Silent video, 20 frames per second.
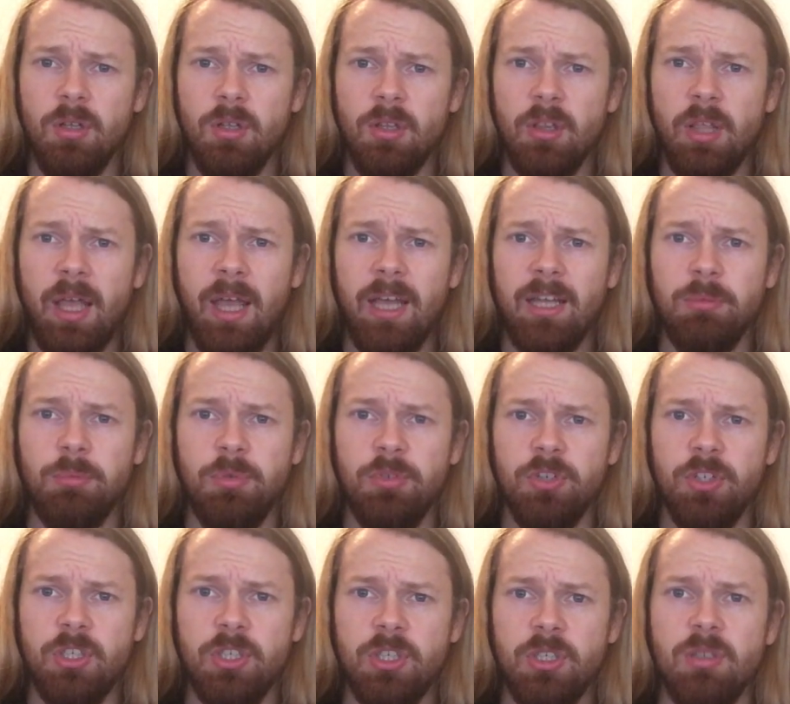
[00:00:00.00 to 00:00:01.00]
the hand
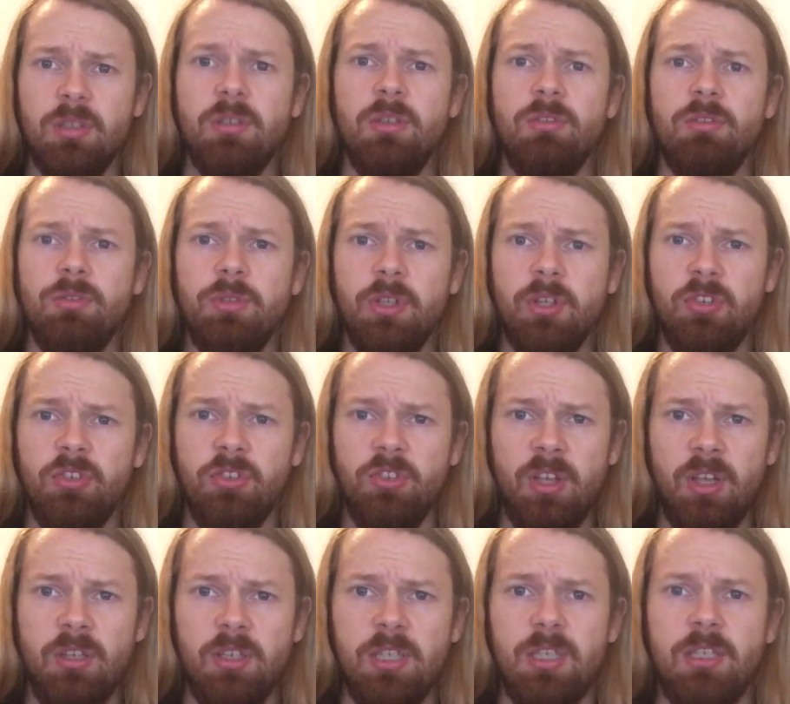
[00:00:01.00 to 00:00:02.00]
position for this
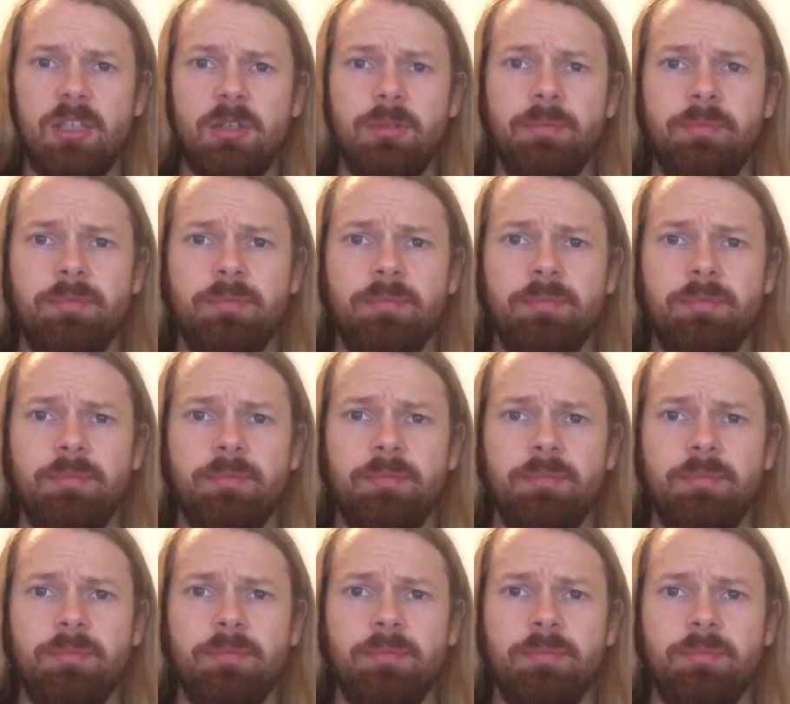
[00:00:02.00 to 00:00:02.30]
technique.